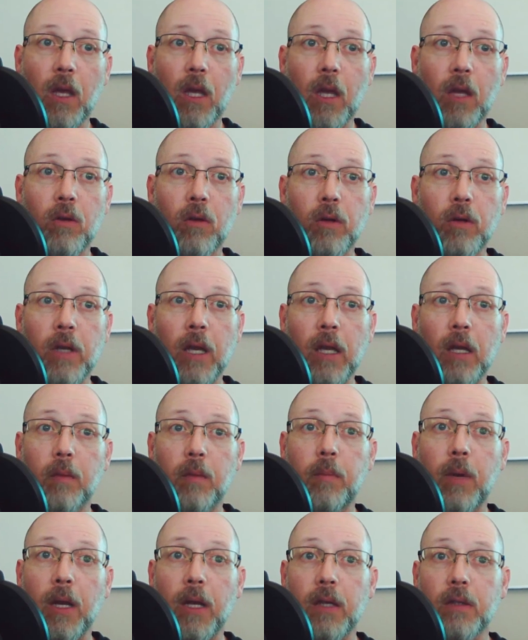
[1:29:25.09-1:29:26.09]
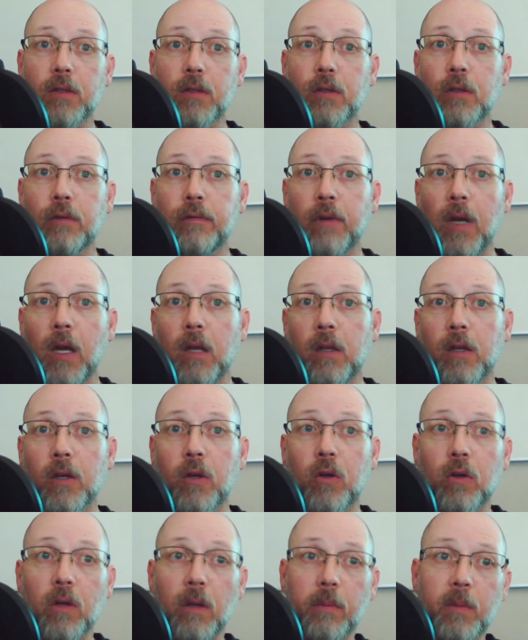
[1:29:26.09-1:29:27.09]
inculcated by a servile
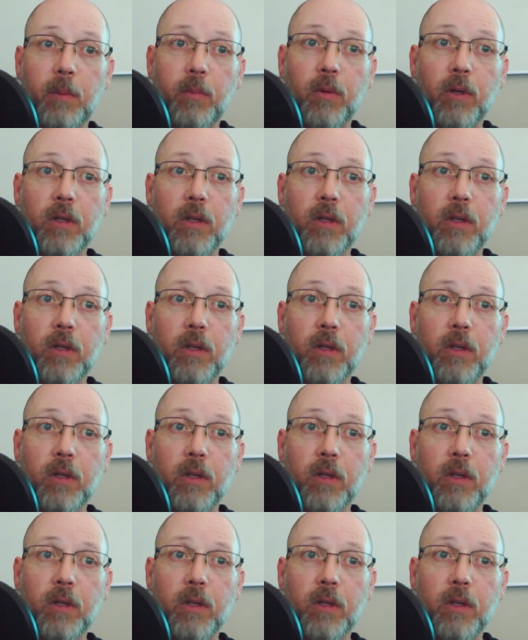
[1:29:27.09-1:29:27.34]
and corrupt